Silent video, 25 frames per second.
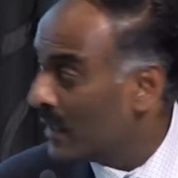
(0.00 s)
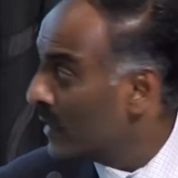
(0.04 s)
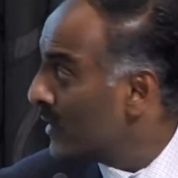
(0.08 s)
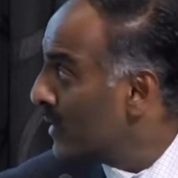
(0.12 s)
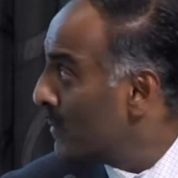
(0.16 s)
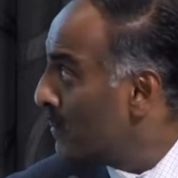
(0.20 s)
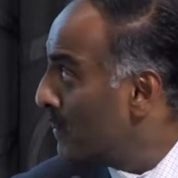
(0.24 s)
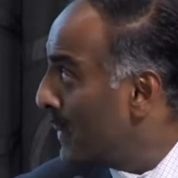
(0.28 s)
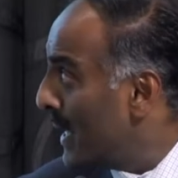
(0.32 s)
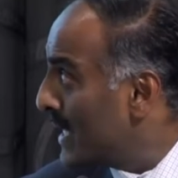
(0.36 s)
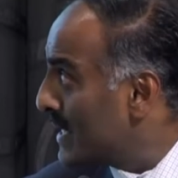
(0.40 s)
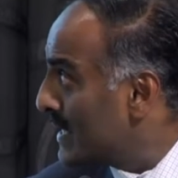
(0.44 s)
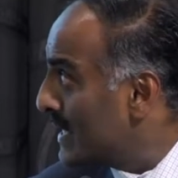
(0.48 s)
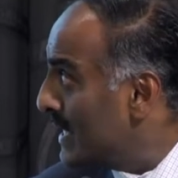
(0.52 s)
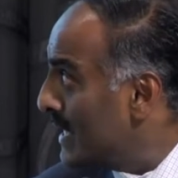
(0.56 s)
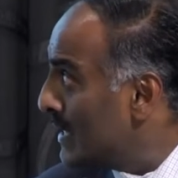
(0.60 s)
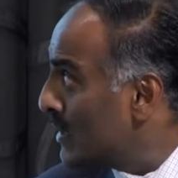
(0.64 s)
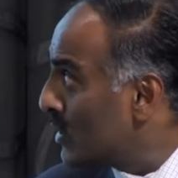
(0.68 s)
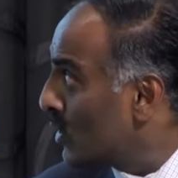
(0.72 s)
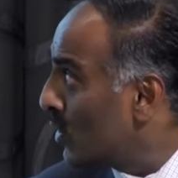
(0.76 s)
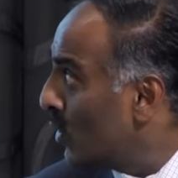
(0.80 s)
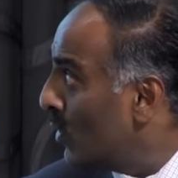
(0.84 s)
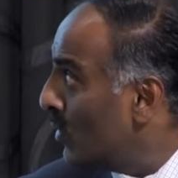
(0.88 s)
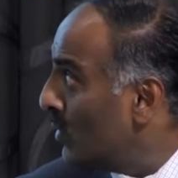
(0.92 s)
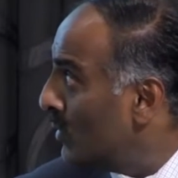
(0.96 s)
The PESI
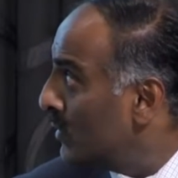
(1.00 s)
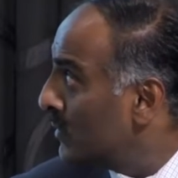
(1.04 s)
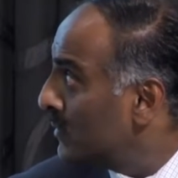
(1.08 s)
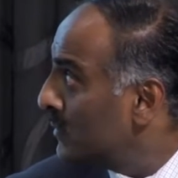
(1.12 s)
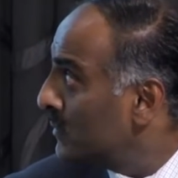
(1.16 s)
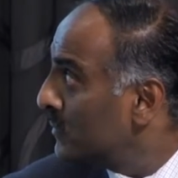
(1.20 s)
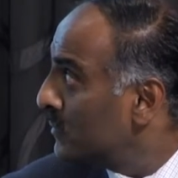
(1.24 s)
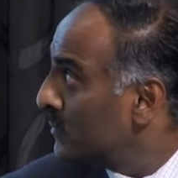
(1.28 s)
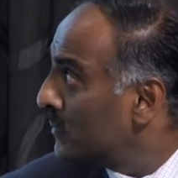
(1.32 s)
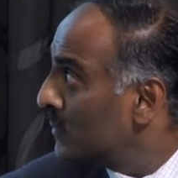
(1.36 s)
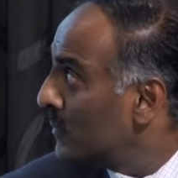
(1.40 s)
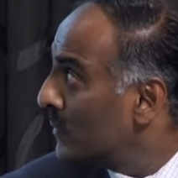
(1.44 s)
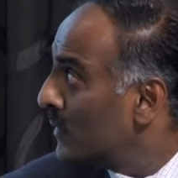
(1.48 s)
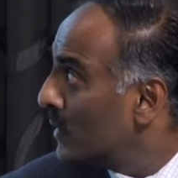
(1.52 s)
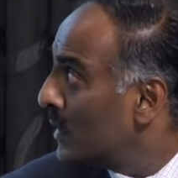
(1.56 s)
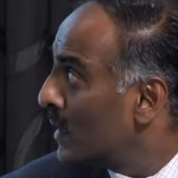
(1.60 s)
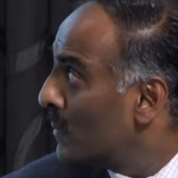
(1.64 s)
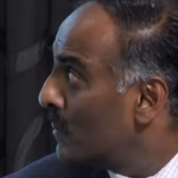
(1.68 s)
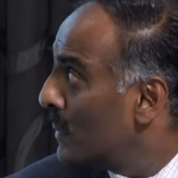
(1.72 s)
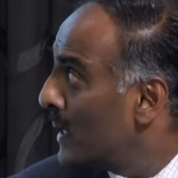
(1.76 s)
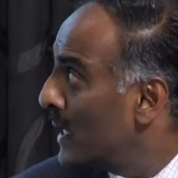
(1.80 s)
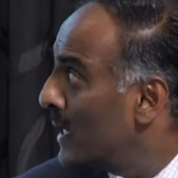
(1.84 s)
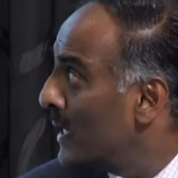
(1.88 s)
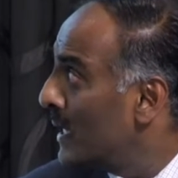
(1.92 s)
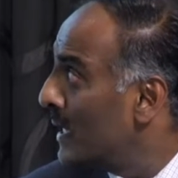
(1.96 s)
score, the
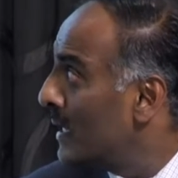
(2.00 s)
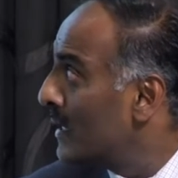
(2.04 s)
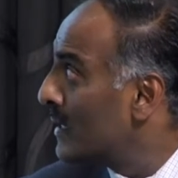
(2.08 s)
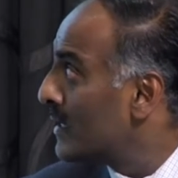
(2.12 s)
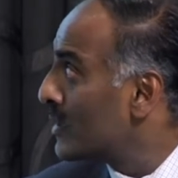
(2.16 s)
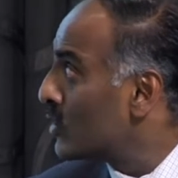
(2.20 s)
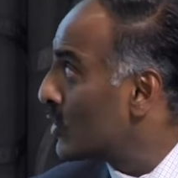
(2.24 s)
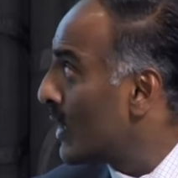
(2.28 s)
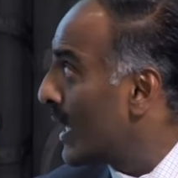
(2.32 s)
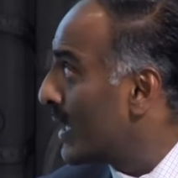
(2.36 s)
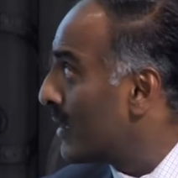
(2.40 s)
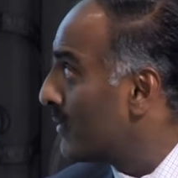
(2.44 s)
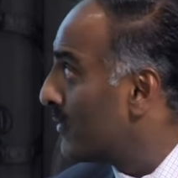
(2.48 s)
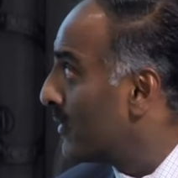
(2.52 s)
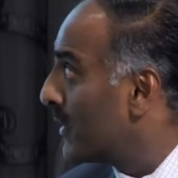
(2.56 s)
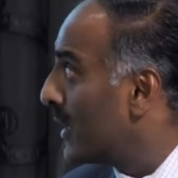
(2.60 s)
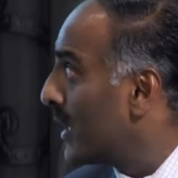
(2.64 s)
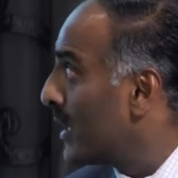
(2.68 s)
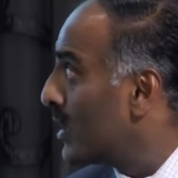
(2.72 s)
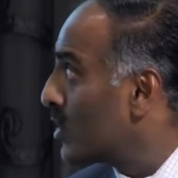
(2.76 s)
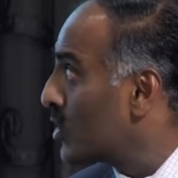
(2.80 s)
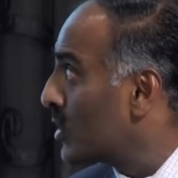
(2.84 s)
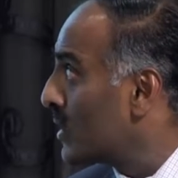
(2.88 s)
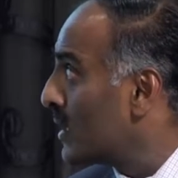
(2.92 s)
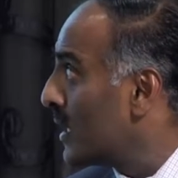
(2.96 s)
PE
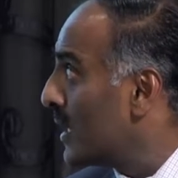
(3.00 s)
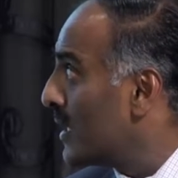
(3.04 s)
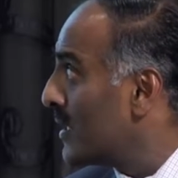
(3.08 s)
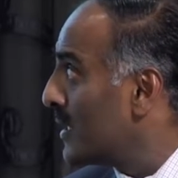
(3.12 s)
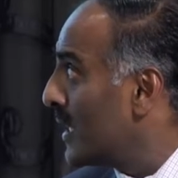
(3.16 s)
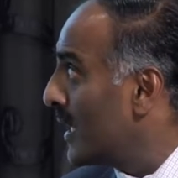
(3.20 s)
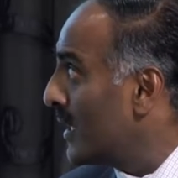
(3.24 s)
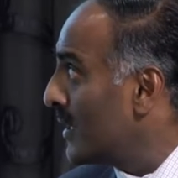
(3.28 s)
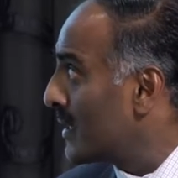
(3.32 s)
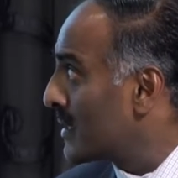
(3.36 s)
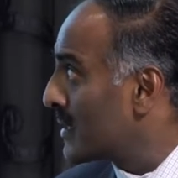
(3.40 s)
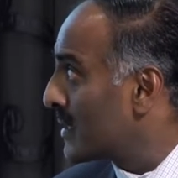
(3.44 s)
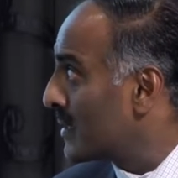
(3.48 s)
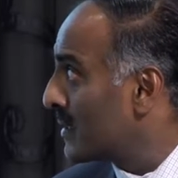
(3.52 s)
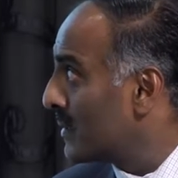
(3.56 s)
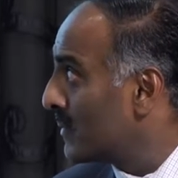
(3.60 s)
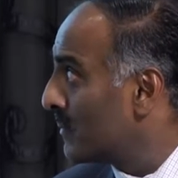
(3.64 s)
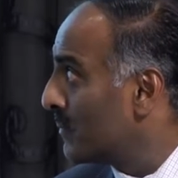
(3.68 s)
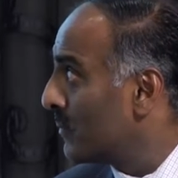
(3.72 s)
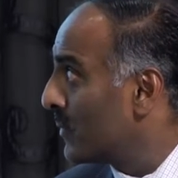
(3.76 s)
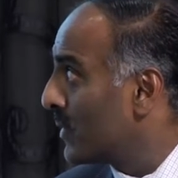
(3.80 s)
stratification index,